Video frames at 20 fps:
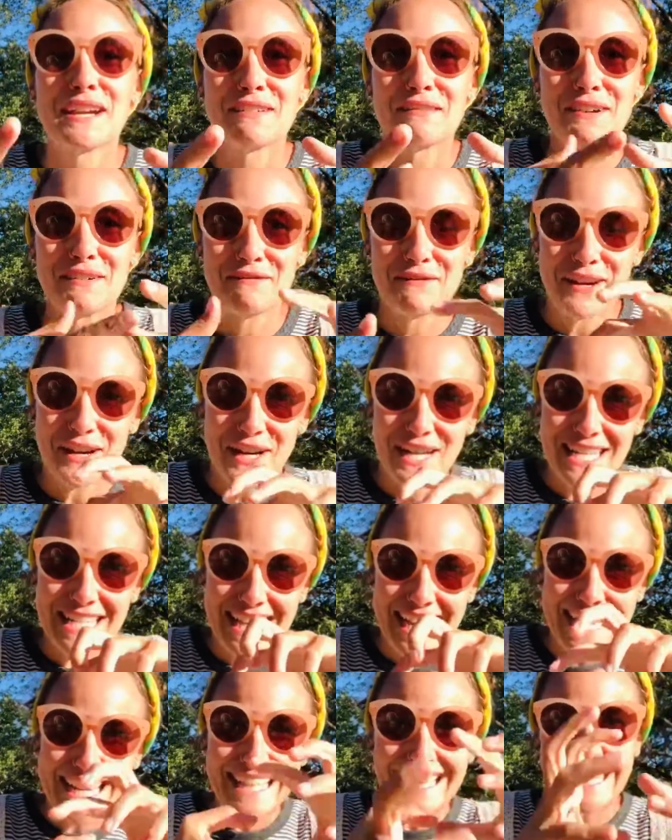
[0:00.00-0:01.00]
We're very
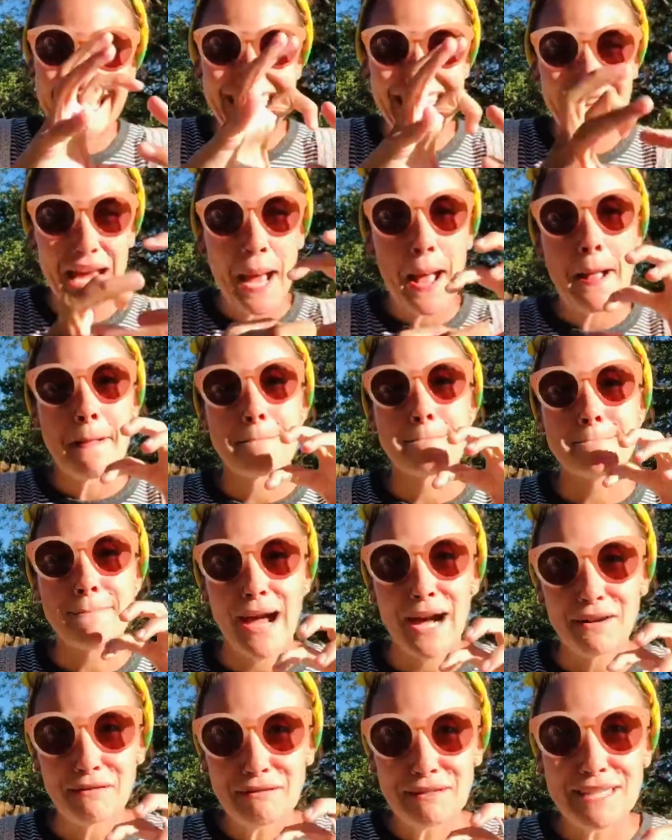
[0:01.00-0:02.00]
tightly
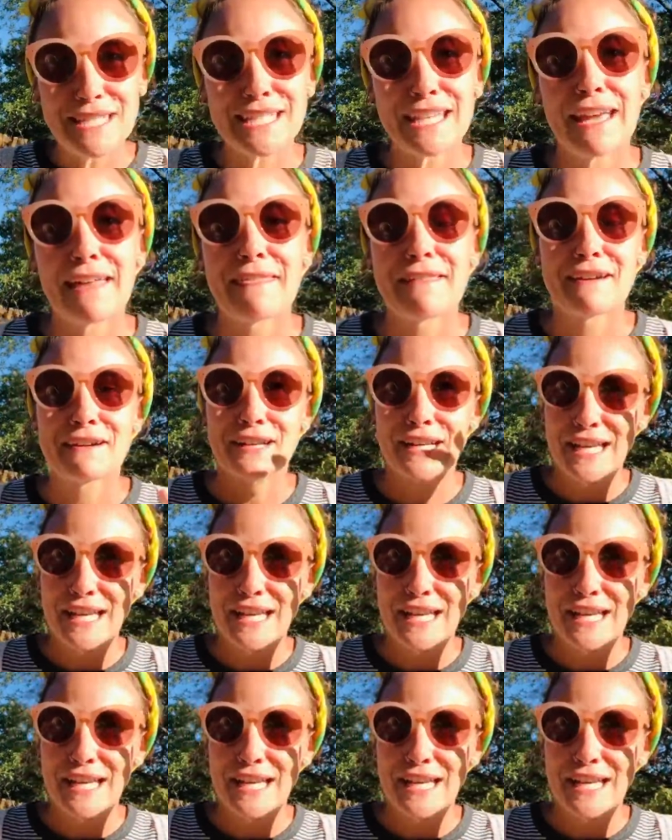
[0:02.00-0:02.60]
bound together and